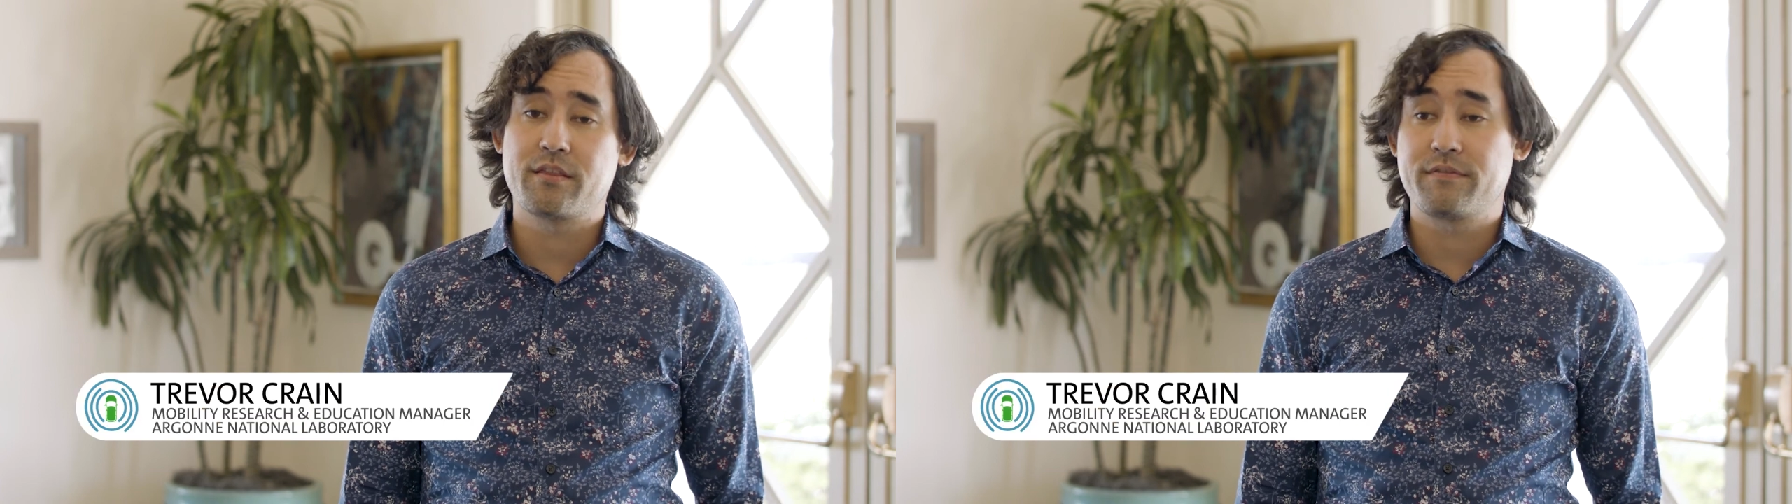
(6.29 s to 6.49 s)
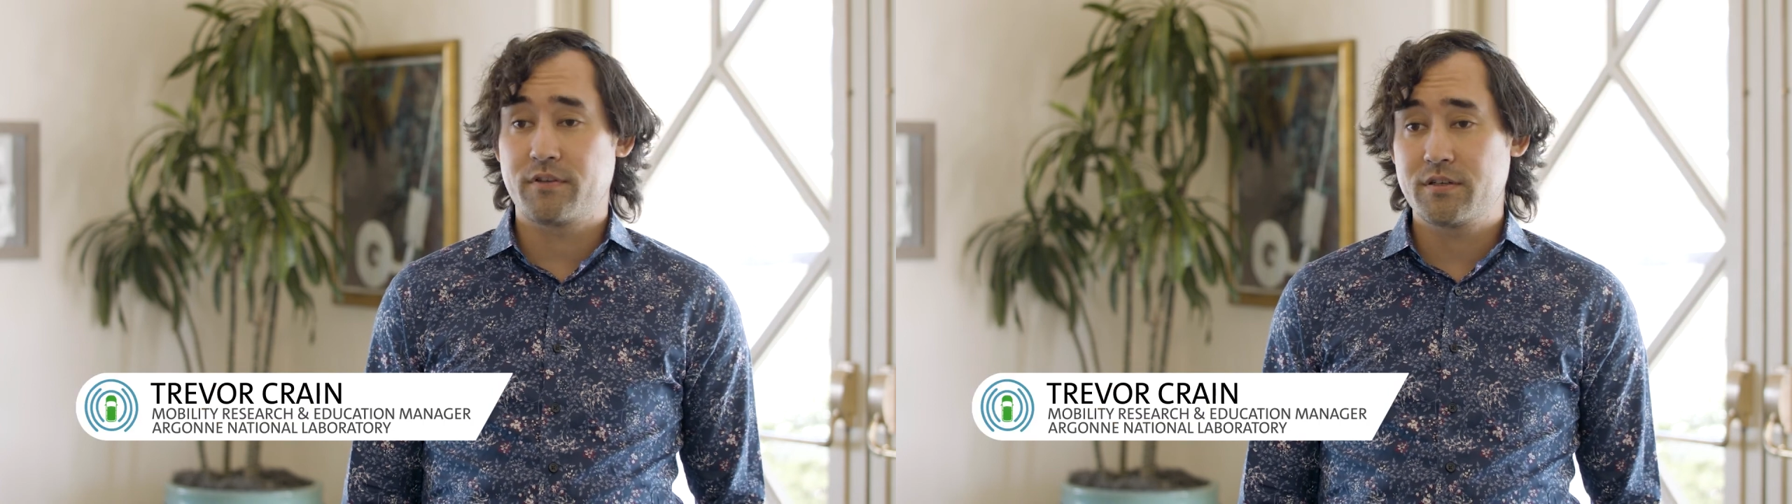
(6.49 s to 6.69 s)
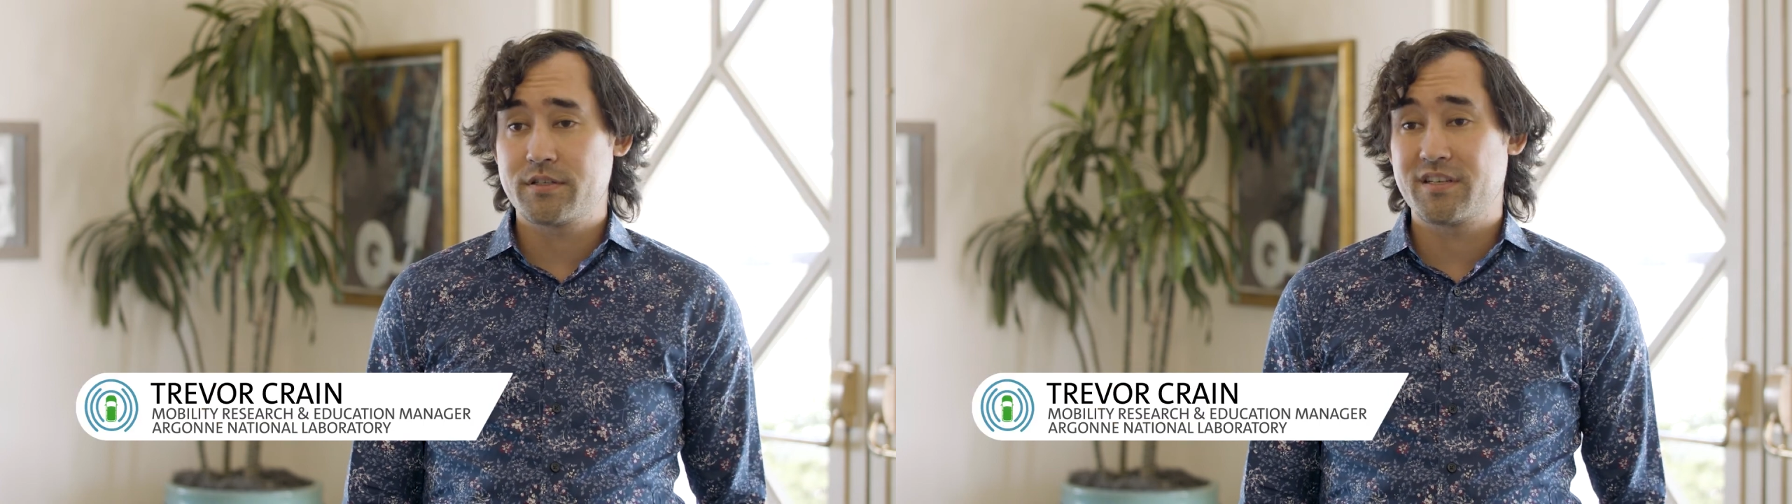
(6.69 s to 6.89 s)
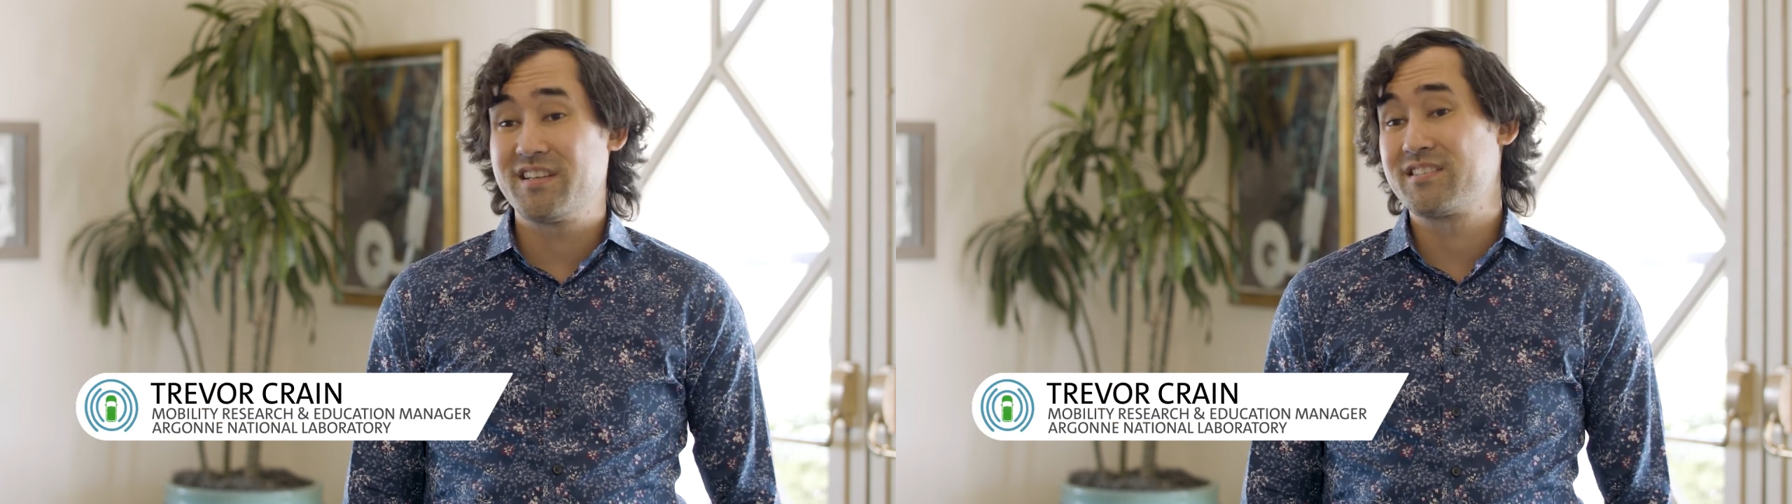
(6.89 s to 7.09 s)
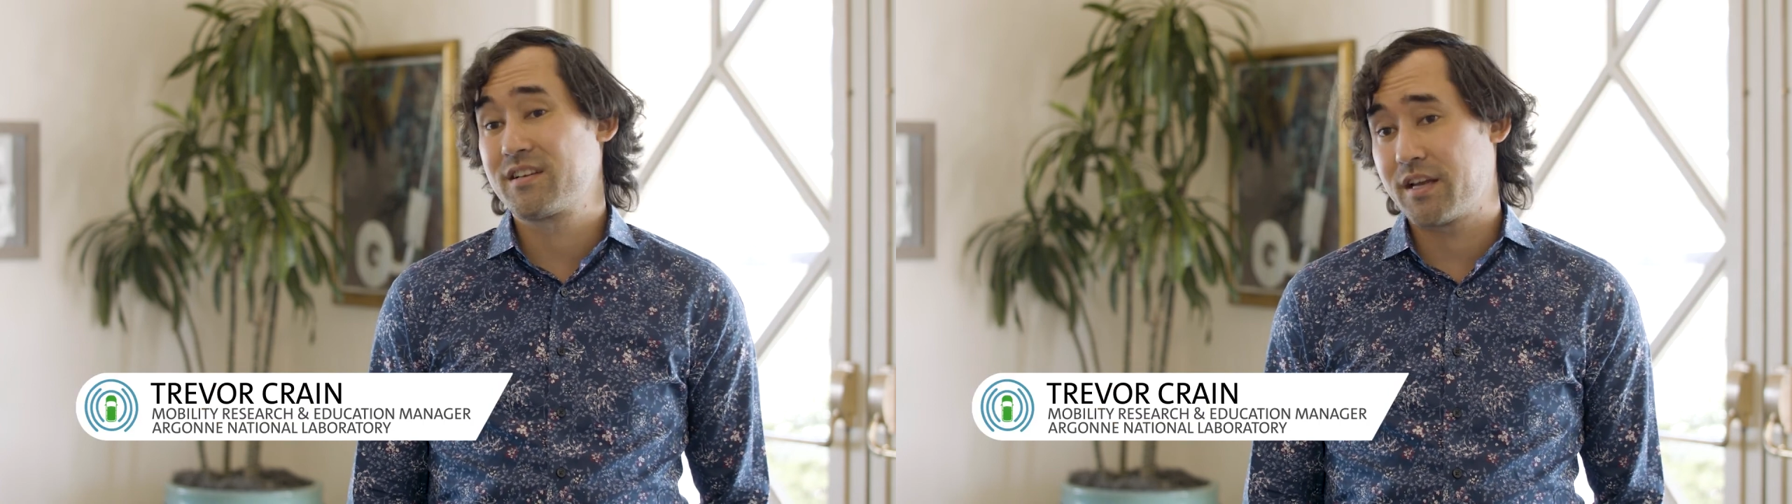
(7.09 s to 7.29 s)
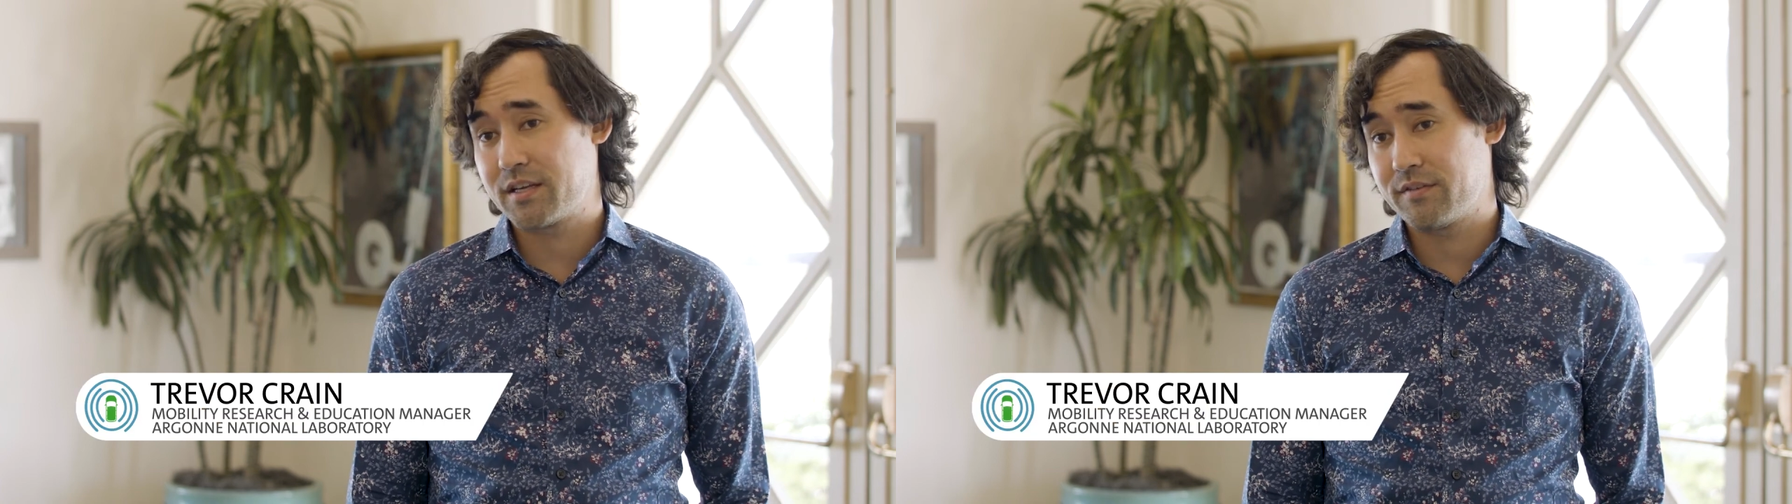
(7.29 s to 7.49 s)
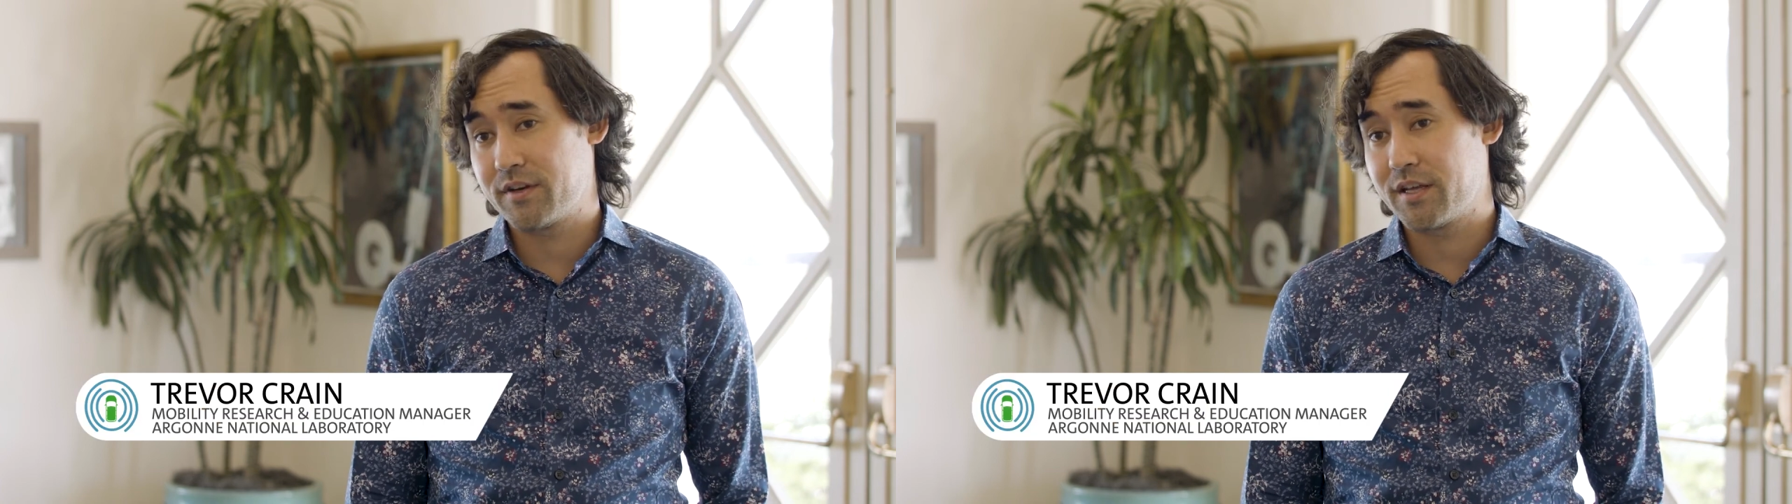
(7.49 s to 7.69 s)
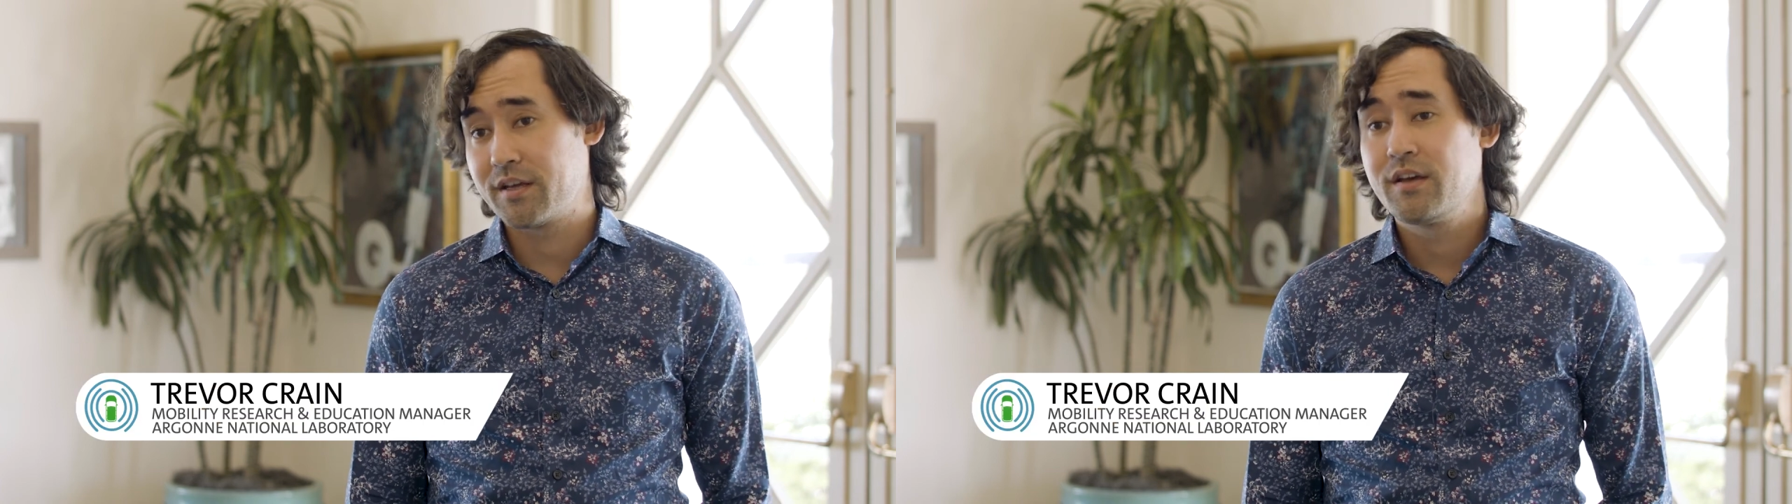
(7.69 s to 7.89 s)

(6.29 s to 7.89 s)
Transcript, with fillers: The first is connectivity.